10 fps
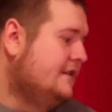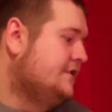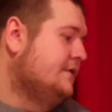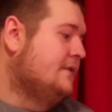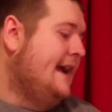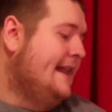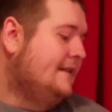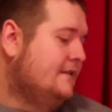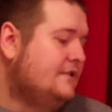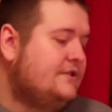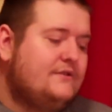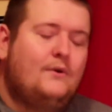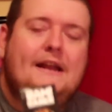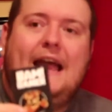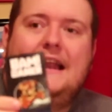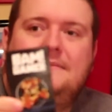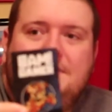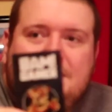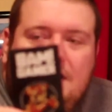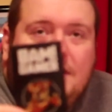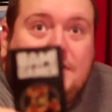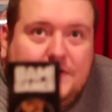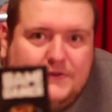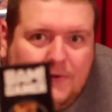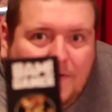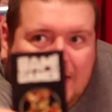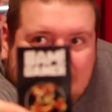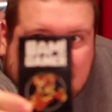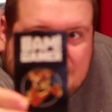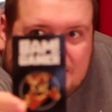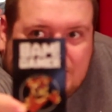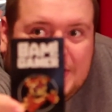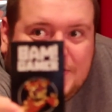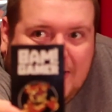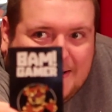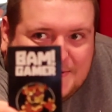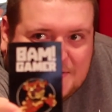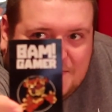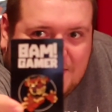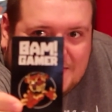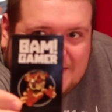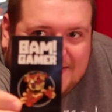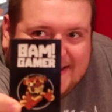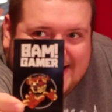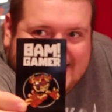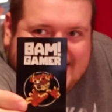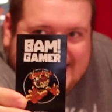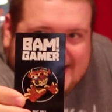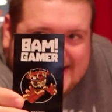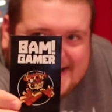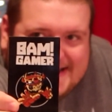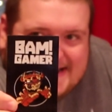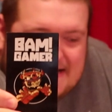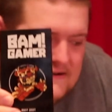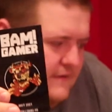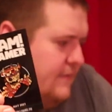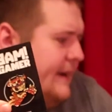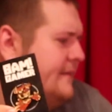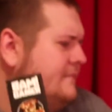So we're at 20 items, 12 items, 22 items so far. Sorry. Or wait.